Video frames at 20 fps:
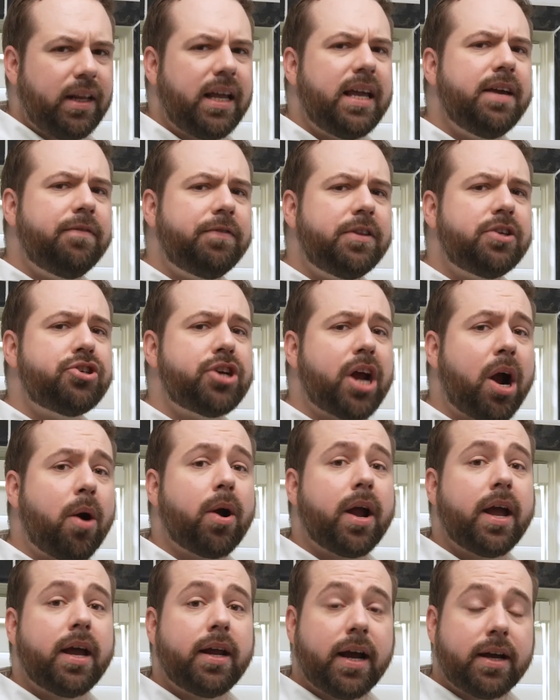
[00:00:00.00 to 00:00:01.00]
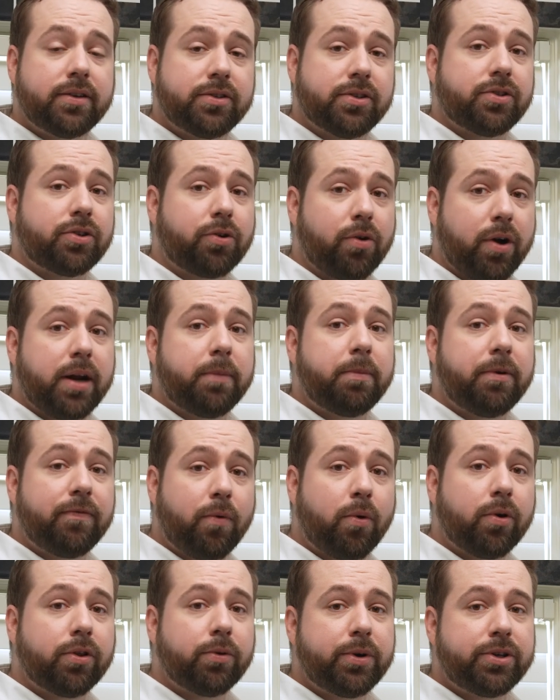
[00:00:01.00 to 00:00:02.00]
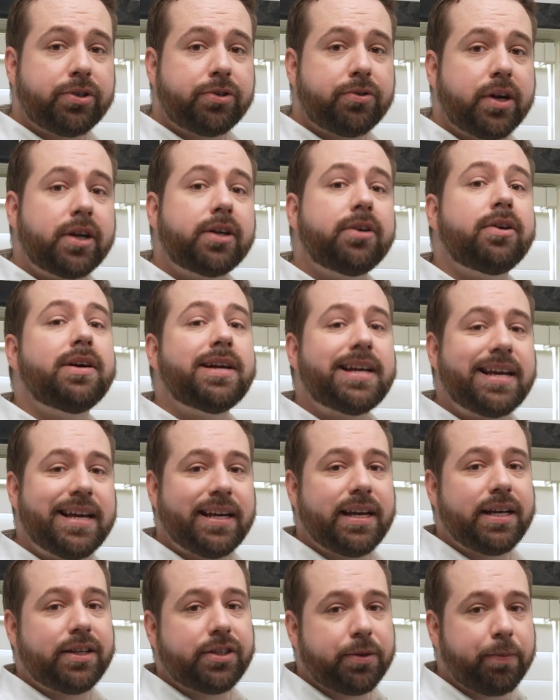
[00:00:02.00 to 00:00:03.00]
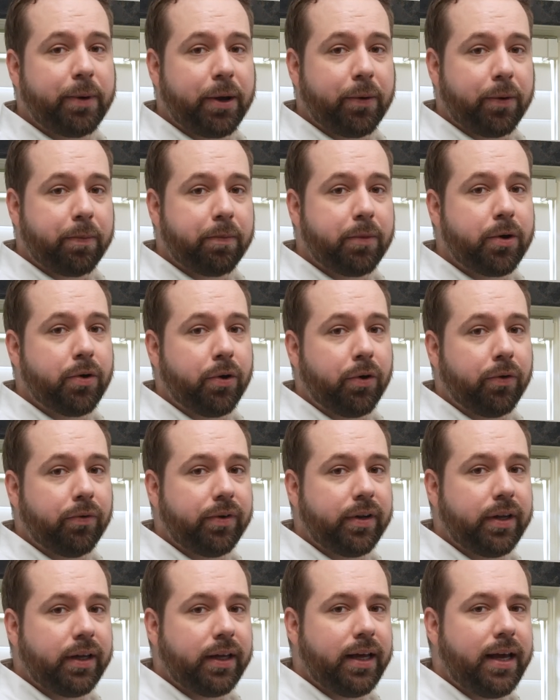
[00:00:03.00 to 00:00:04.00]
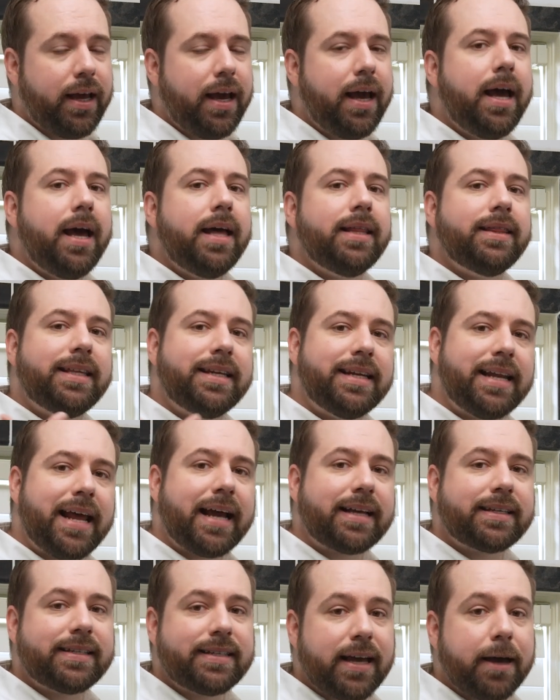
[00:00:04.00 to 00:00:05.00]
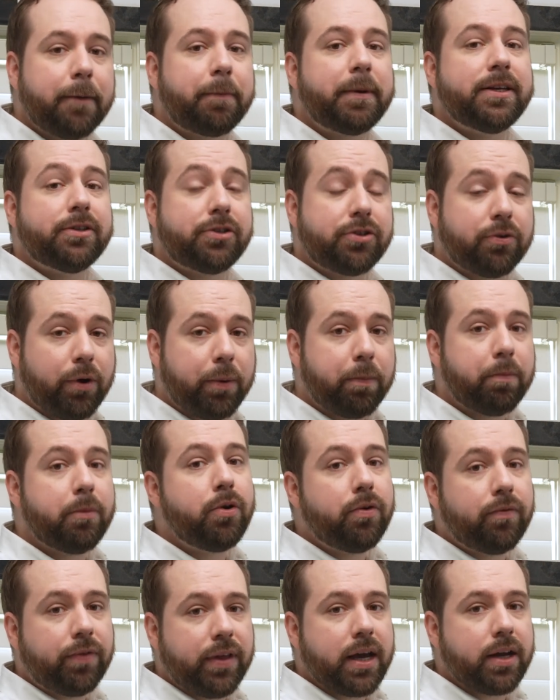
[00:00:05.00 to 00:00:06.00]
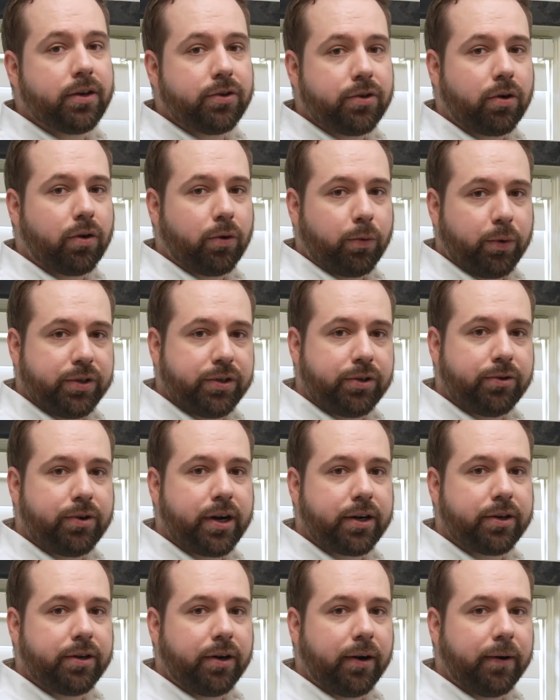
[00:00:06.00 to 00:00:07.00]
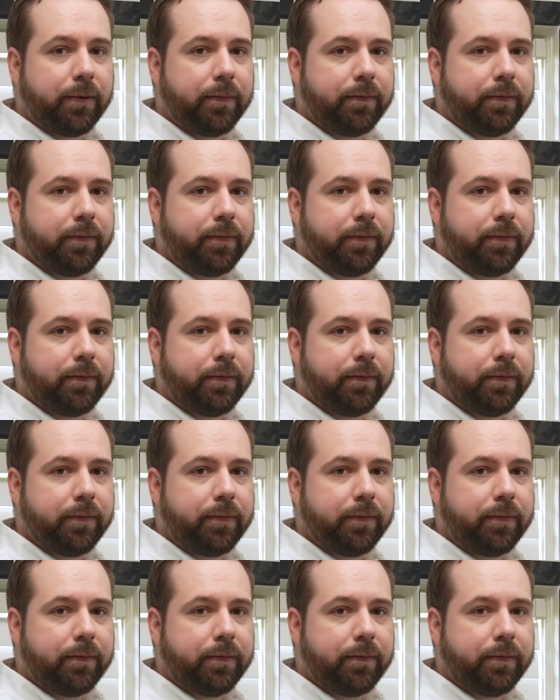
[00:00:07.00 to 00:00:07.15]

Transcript: If the shower head has a screen before the restrictor, it needs to be removed. The next step is to remove the internal restrictor.